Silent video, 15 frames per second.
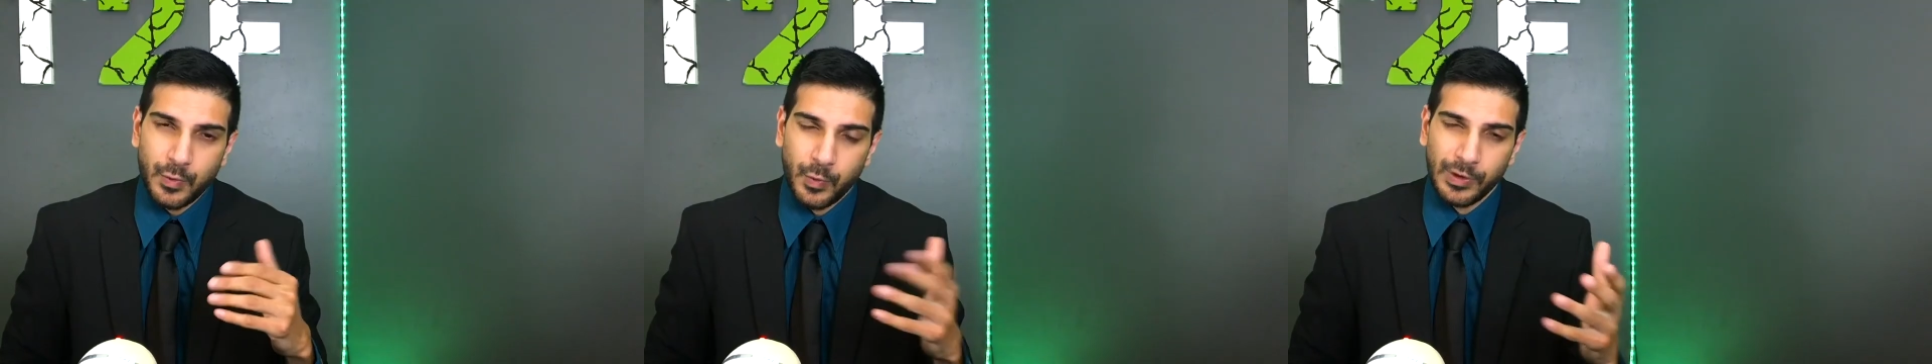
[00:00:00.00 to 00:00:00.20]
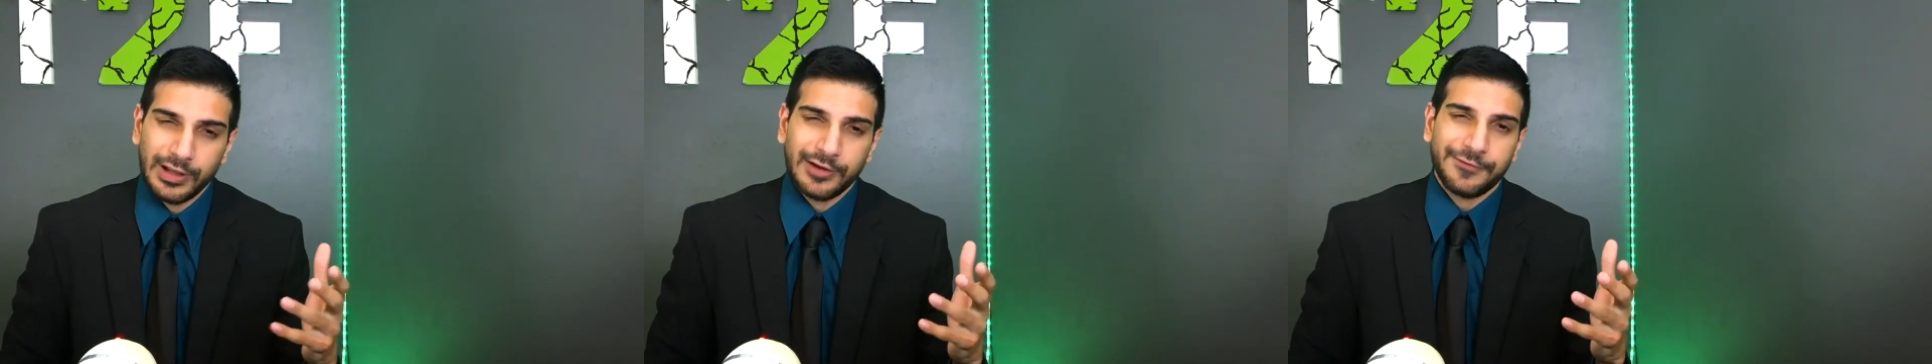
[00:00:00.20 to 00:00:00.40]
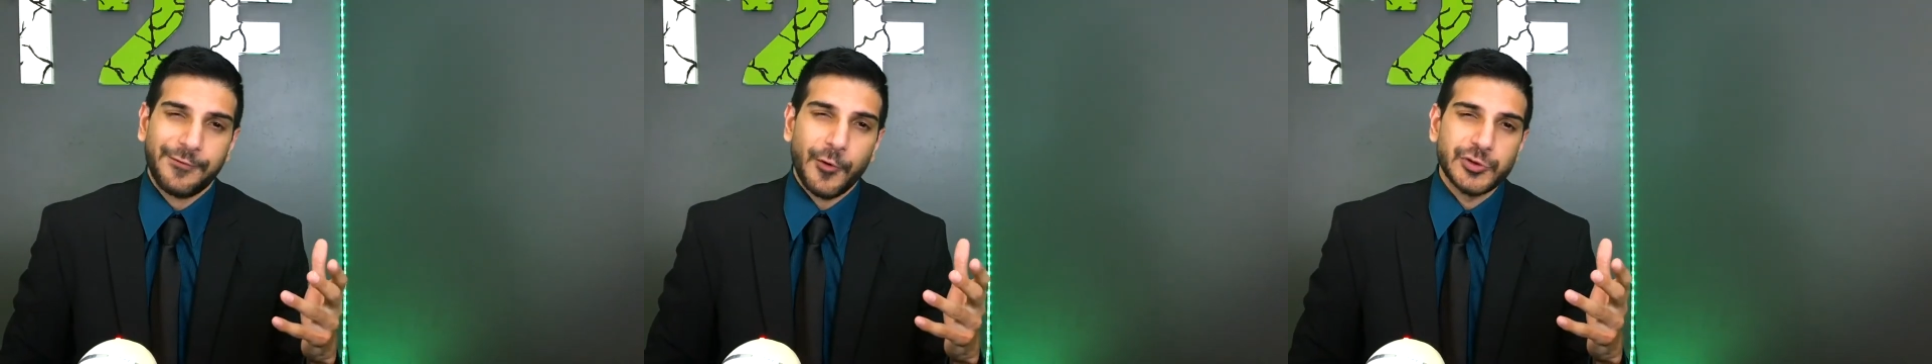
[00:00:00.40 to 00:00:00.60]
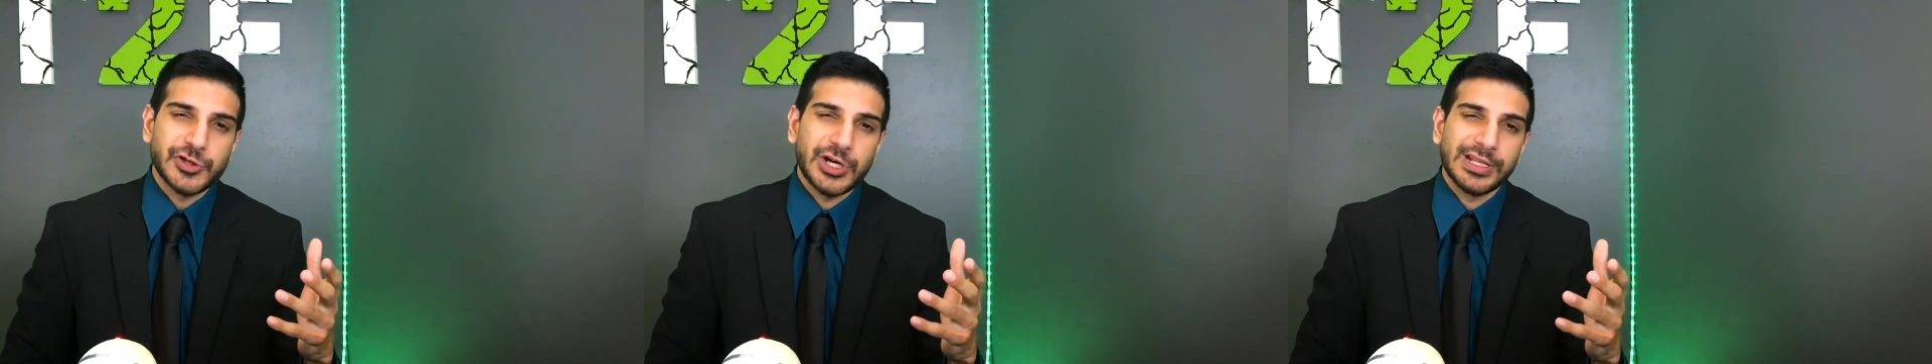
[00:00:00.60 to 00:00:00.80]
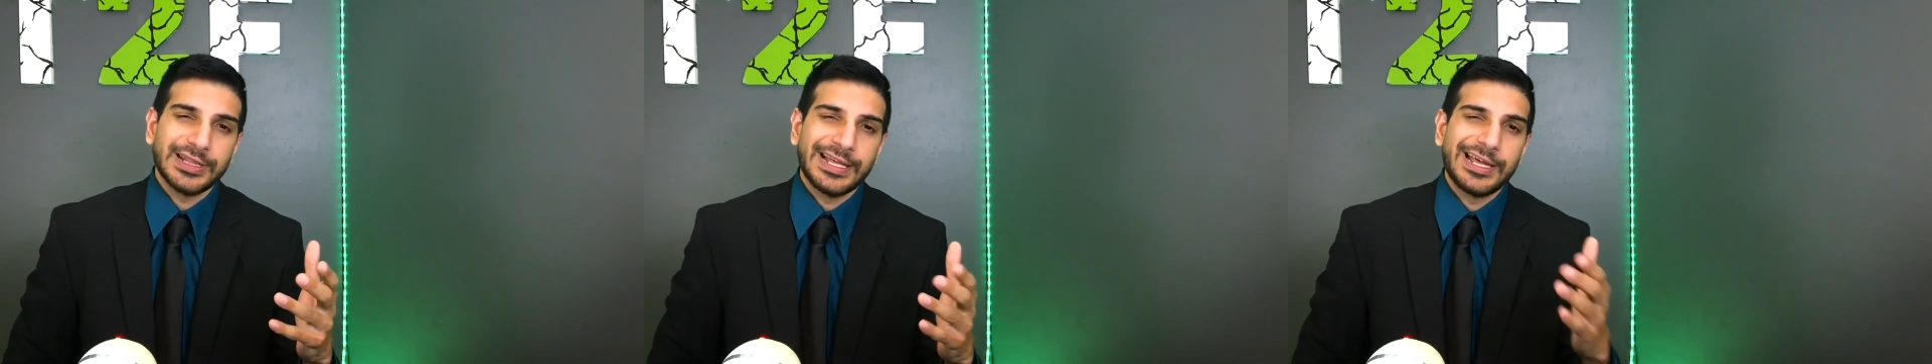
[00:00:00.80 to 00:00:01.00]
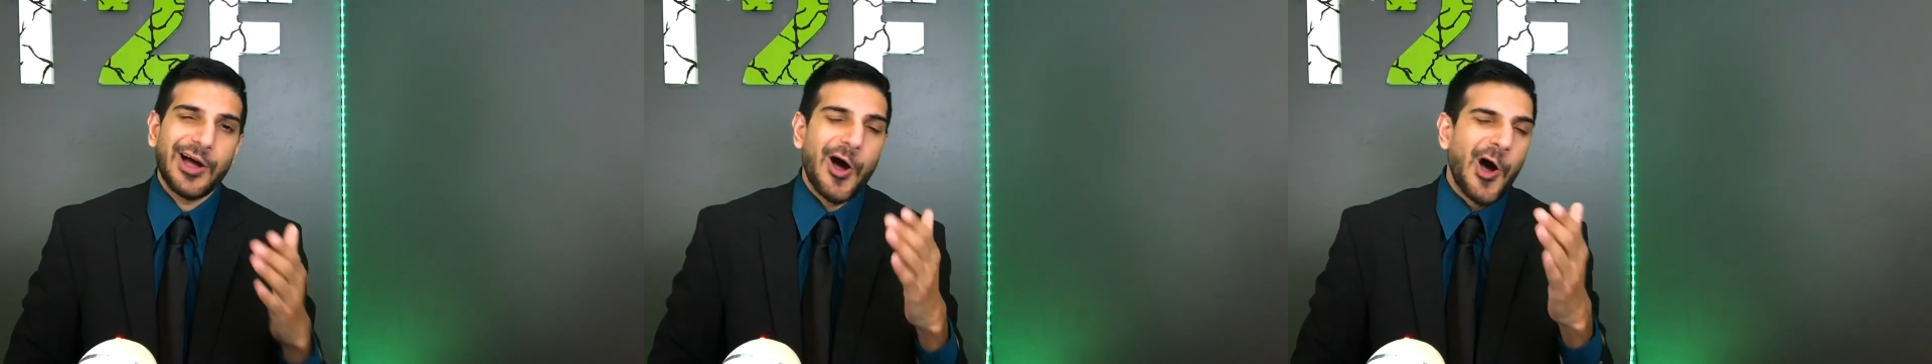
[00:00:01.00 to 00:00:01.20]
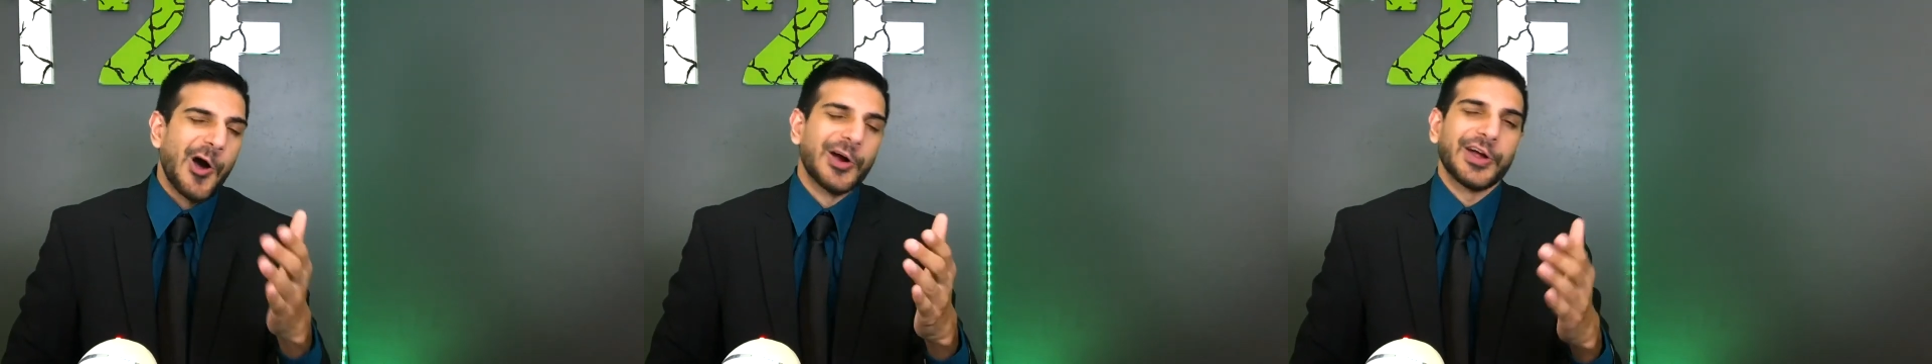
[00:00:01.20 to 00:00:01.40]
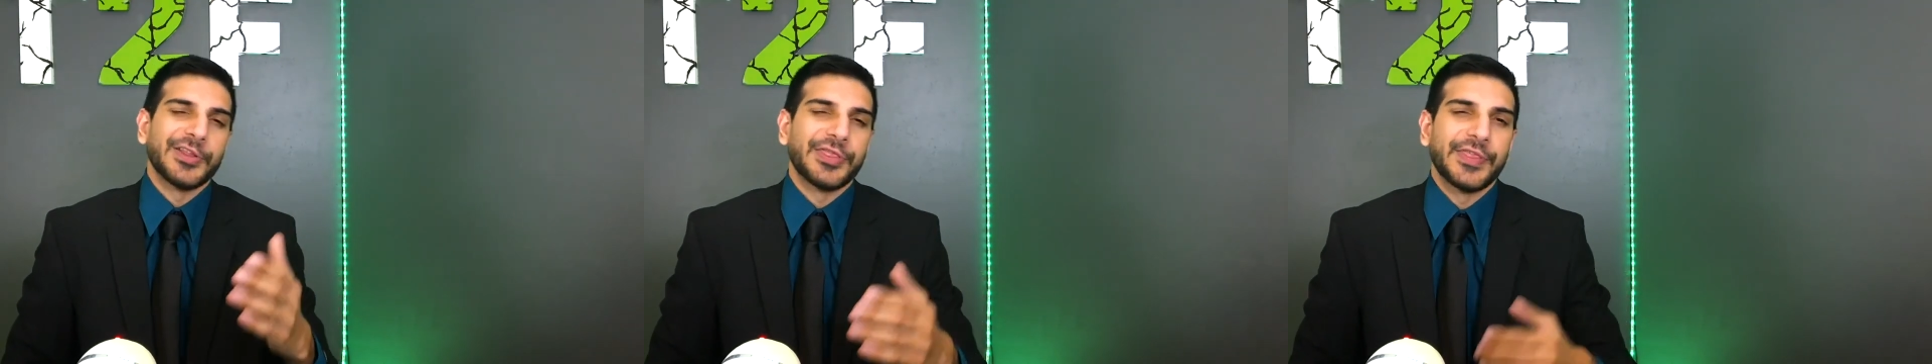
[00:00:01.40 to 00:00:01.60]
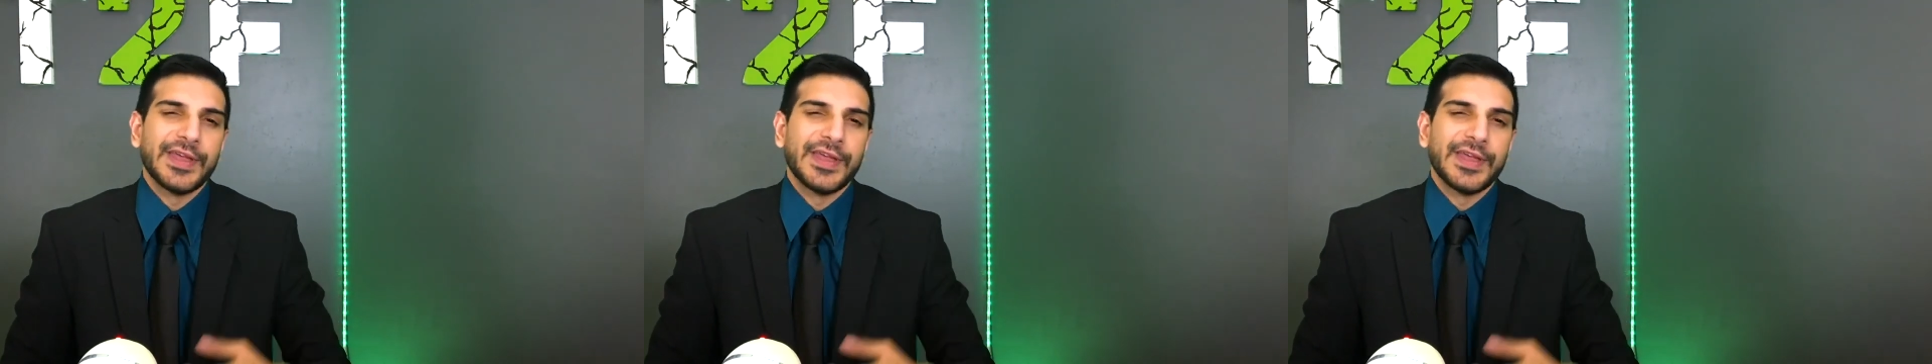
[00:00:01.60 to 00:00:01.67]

Well, unfortunately, all good